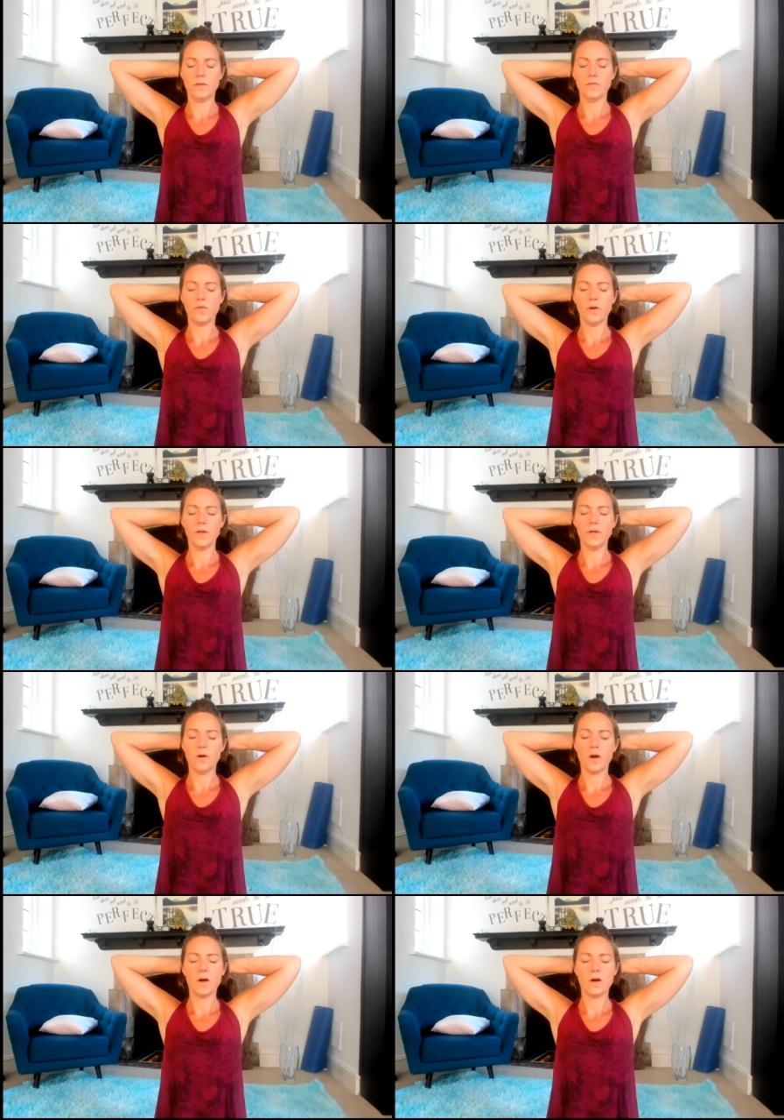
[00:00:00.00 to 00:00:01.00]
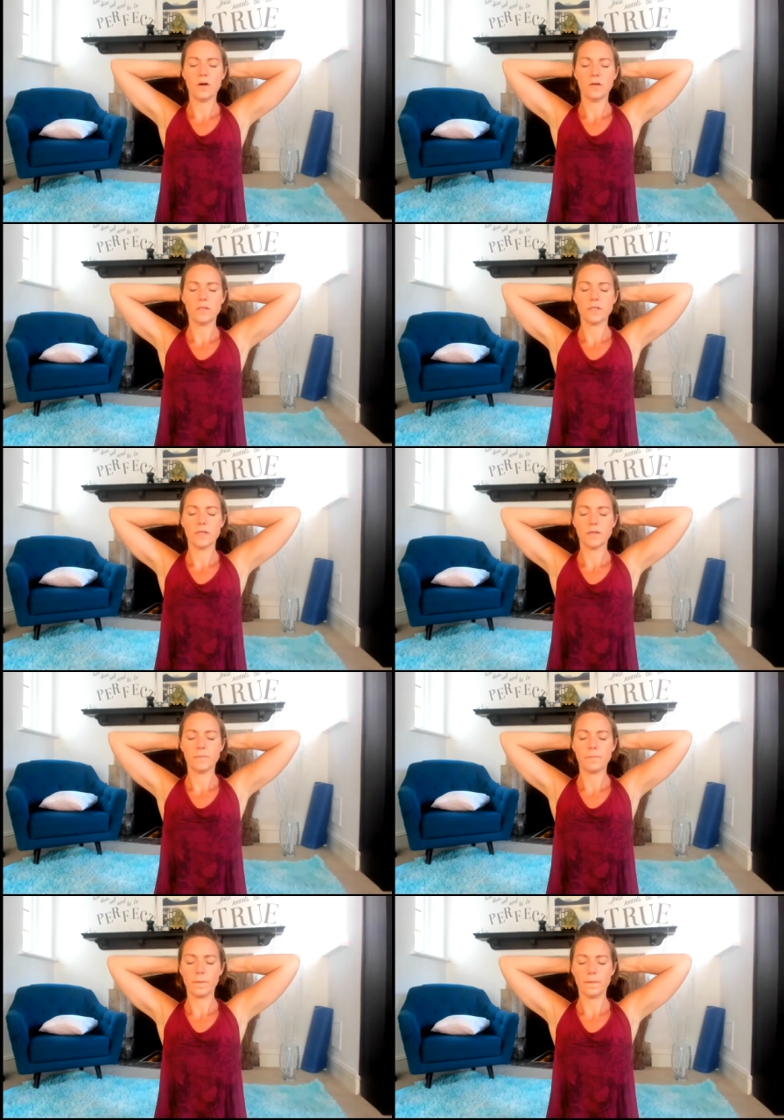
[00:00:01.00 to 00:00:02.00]
follow your heart.
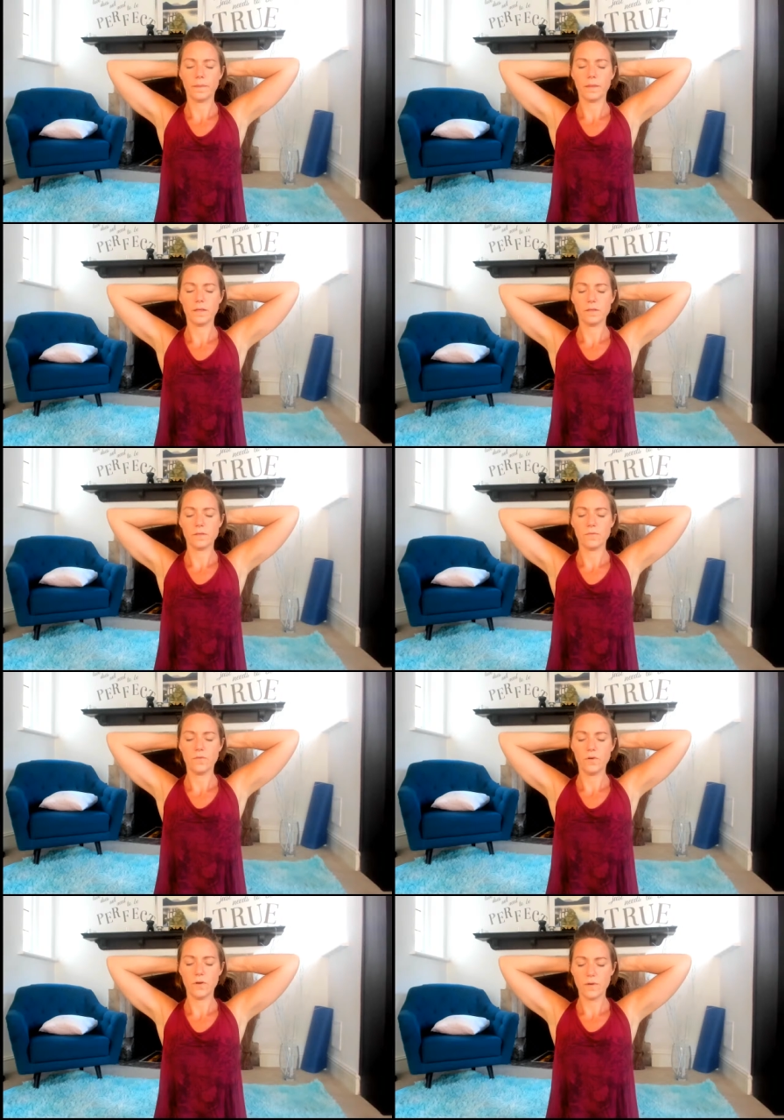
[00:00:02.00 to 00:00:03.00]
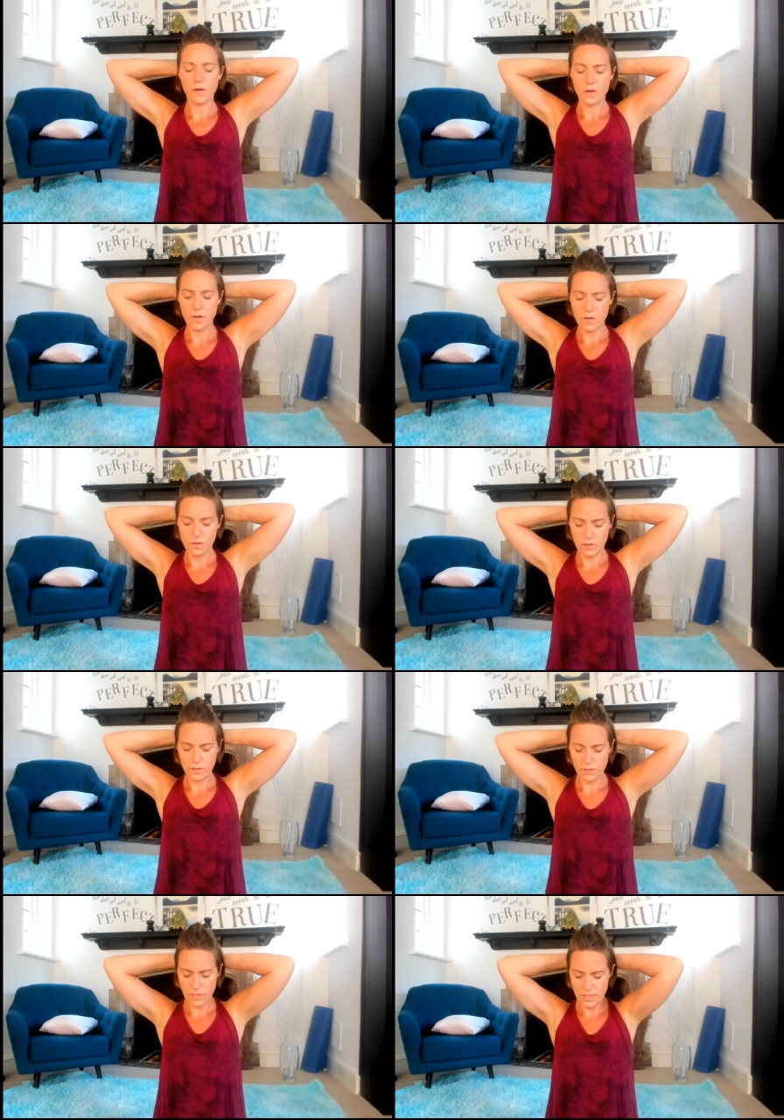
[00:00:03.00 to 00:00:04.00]
Let's follow our
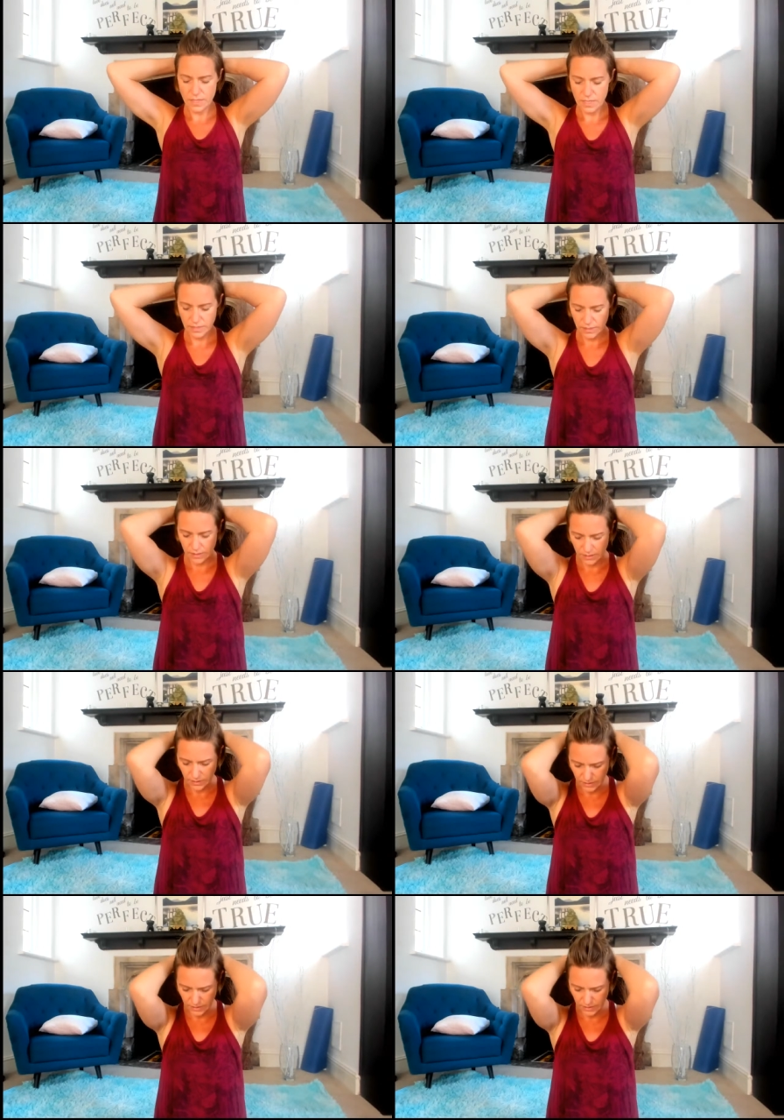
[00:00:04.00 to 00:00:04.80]
hearts. And then to just